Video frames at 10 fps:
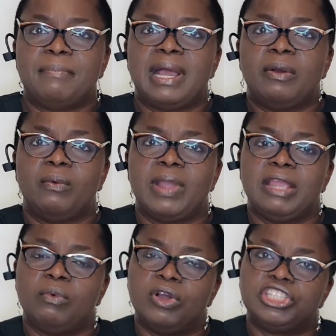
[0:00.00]
away
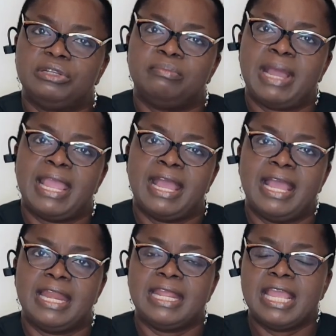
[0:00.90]
washing my
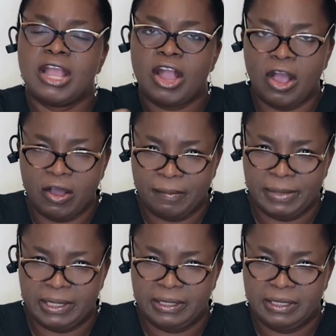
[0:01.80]
hand, call me.